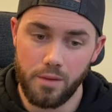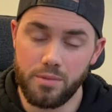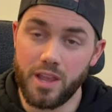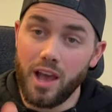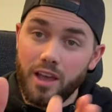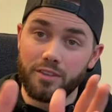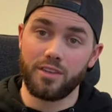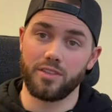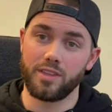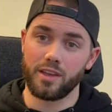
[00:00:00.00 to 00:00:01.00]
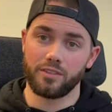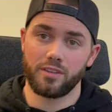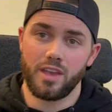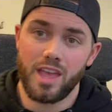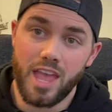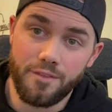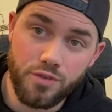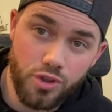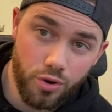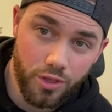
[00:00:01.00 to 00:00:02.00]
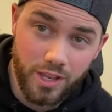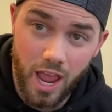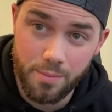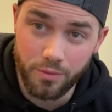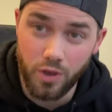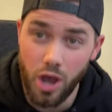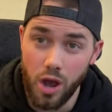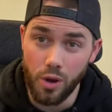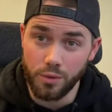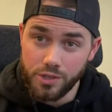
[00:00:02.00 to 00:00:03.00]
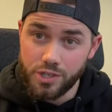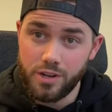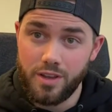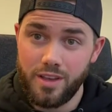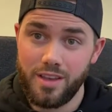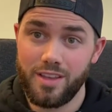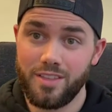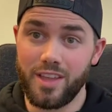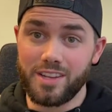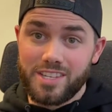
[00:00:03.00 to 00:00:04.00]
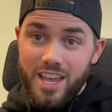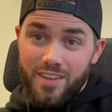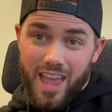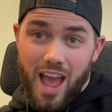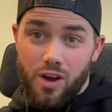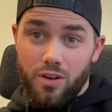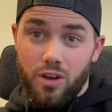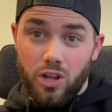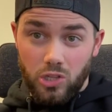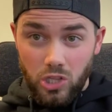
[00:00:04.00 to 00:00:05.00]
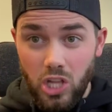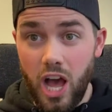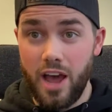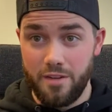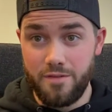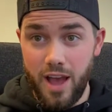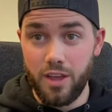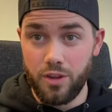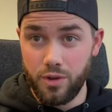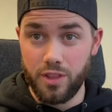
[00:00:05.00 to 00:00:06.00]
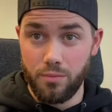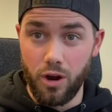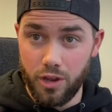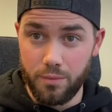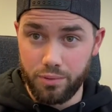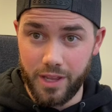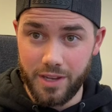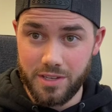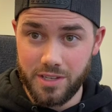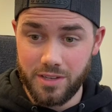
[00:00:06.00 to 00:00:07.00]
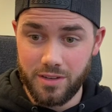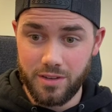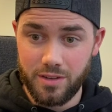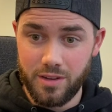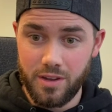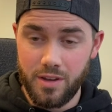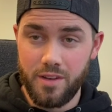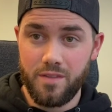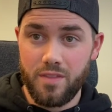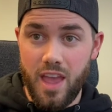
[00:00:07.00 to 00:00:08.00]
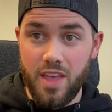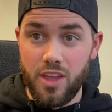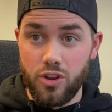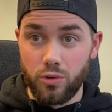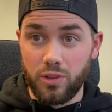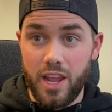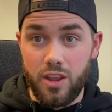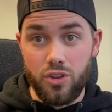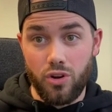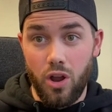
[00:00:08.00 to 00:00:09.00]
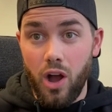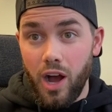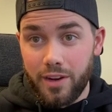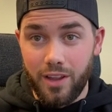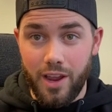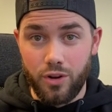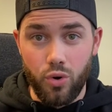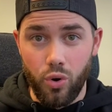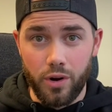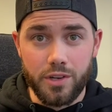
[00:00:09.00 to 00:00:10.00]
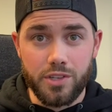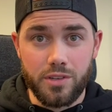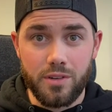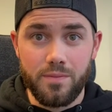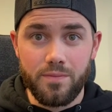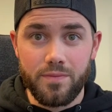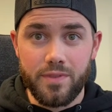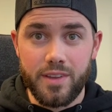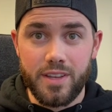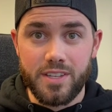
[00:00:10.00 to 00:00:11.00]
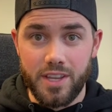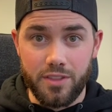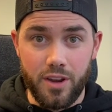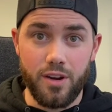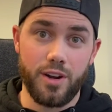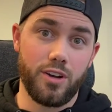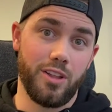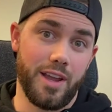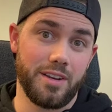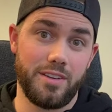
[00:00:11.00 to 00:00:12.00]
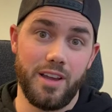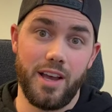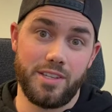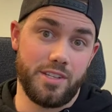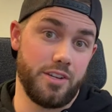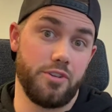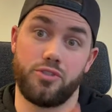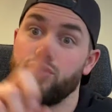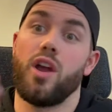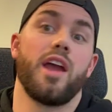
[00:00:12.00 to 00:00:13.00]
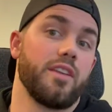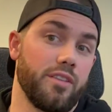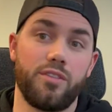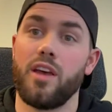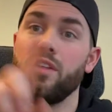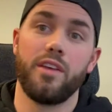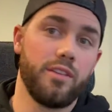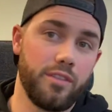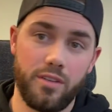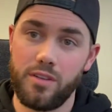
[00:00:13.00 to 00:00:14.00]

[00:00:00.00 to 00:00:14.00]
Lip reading: Because get this, if you're the type of coach that is giving out a lot of value in the marketplace, and then you're letting your online course sit there and collect dust and you're trying to sell this,